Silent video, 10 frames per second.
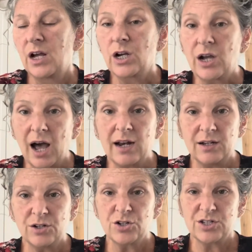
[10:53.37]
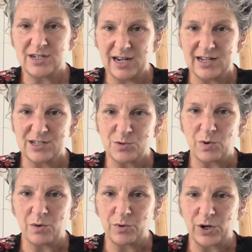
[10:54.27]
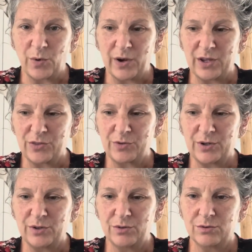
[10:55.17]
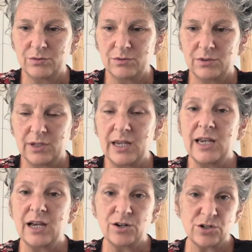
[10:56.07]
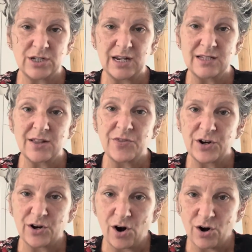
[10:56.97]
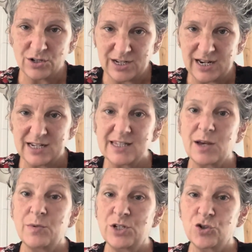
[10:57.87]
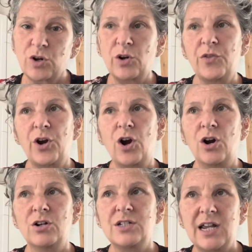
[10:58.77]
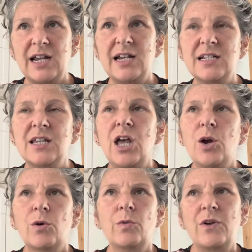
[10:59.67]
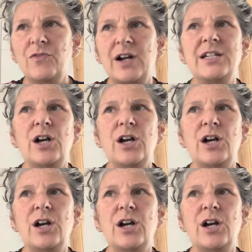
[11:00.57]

God understands what we're going through. He understands that there are days that we struggle. There are days where we find it